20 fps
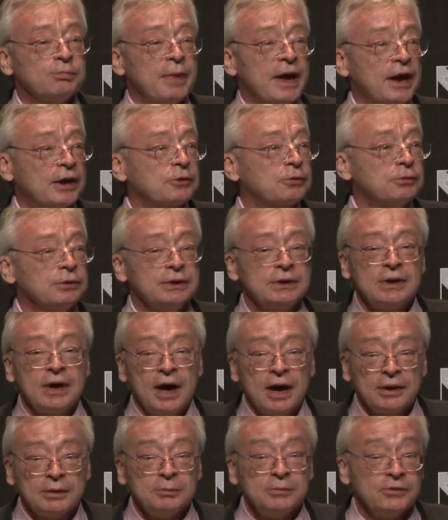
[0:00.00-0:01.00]

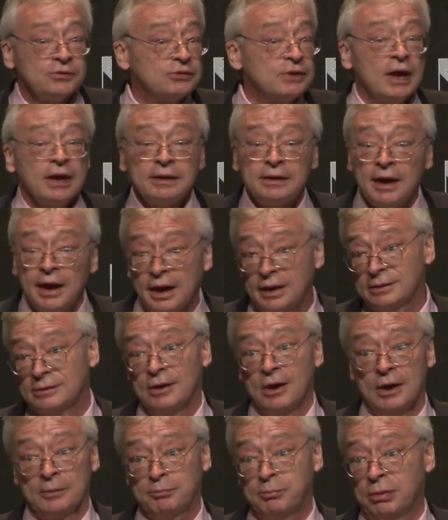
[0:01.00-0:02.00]
macroeconomists
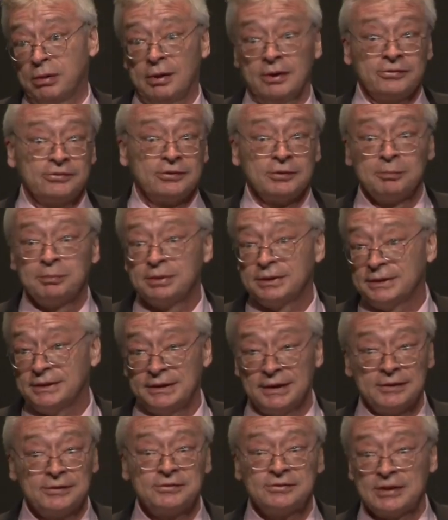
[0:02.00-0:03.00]
cannot possibly
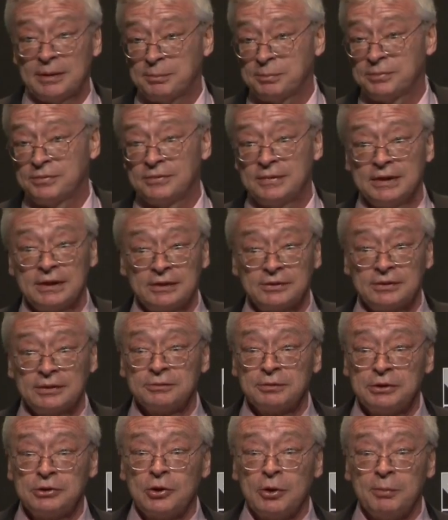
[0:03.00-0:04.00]
accept
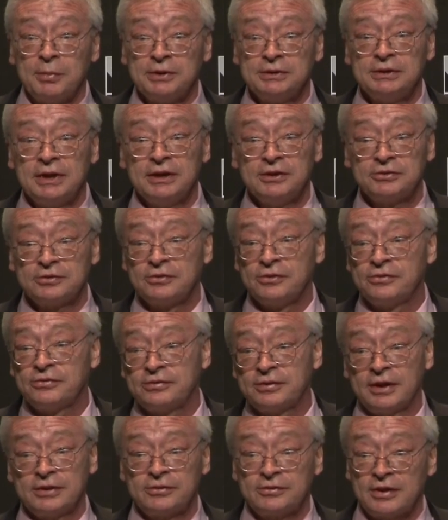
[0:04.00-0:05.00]
recommendations
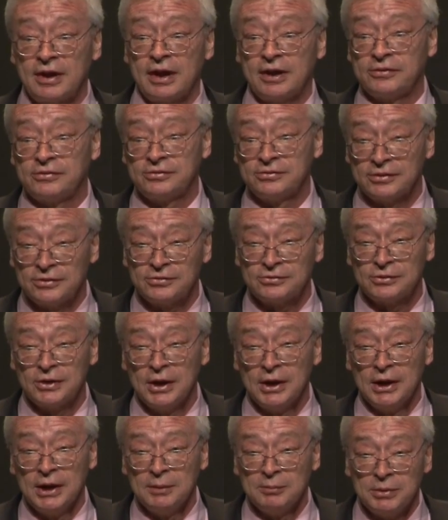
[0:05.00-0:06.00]
such as this,
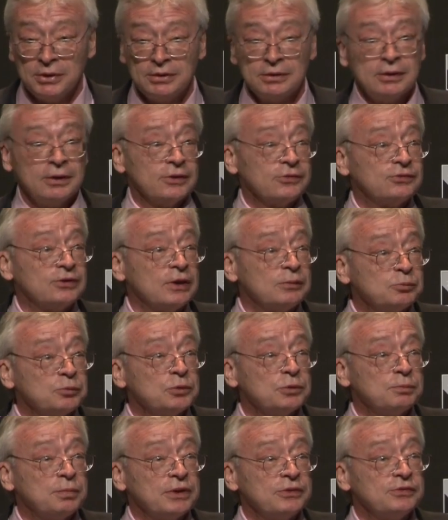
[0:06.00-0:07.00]
because that
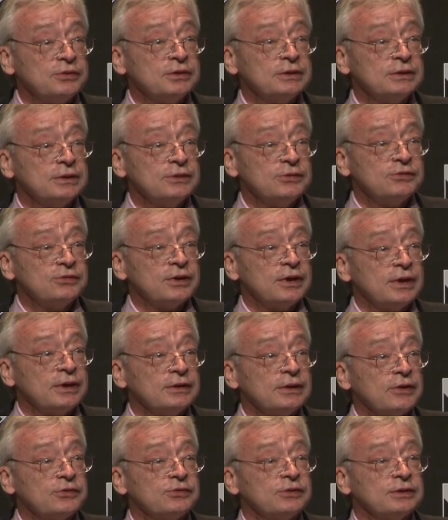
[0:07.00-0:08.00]
would basically say
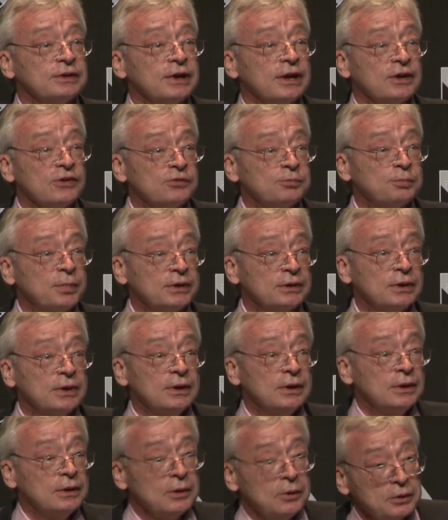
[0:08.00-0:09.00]
nothing else but,
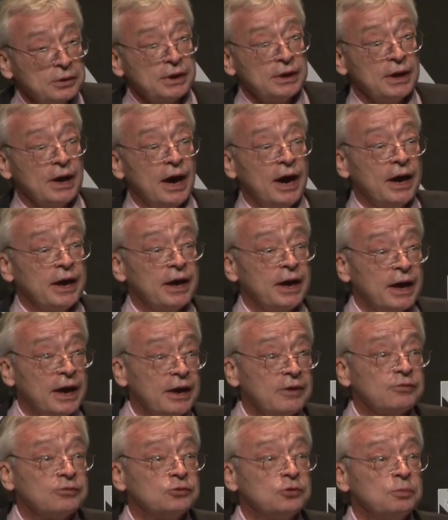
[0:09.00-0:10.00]
okay, I
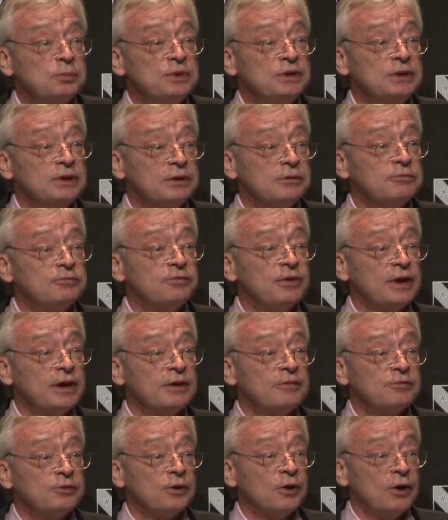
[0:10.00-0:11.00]
have to be in
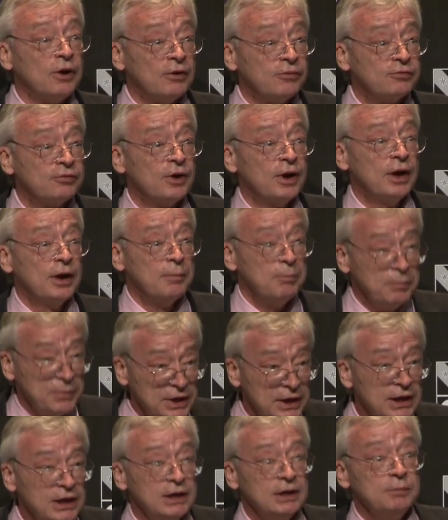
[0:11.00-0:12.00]
favor of
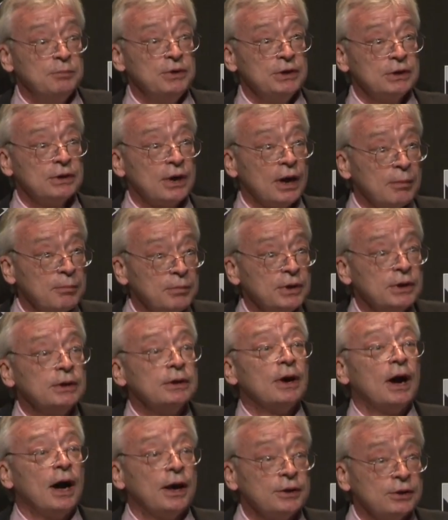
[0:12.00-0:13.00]
me becoming
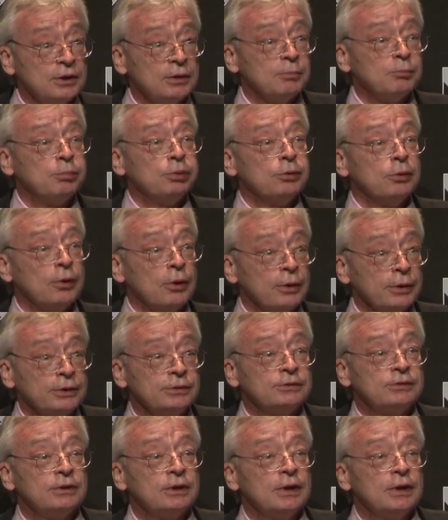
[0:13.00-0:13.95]
unemployed,